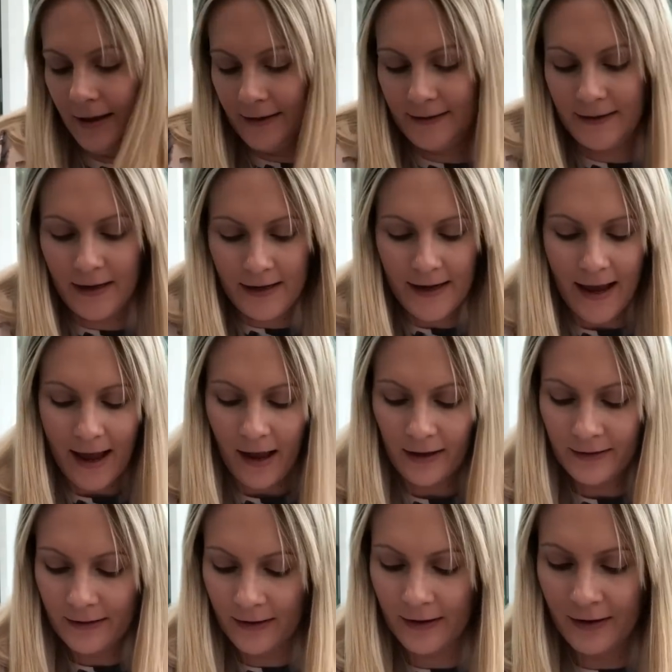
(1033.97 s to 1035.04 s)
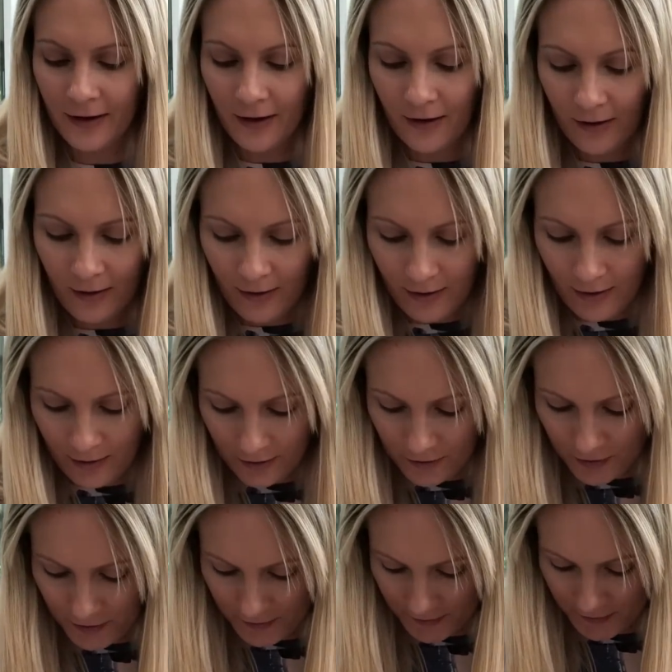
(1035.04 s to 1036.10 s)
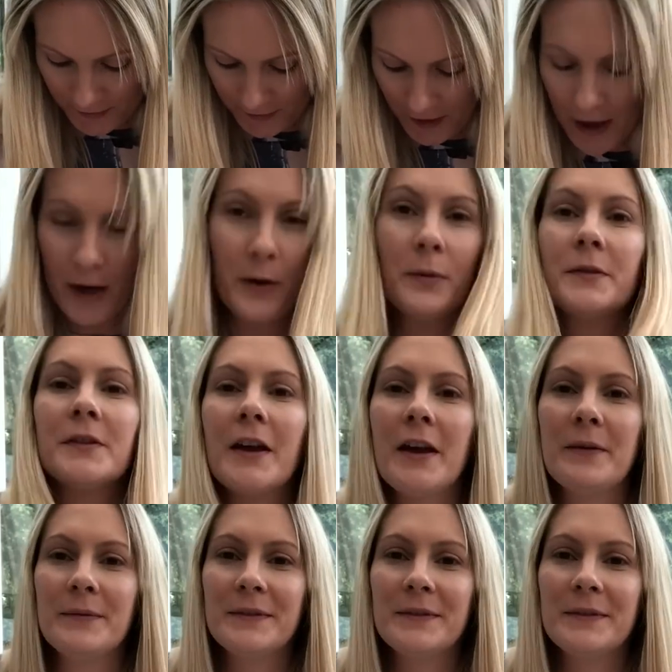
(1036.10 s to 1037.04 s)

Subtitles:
So yeah, and just so soft.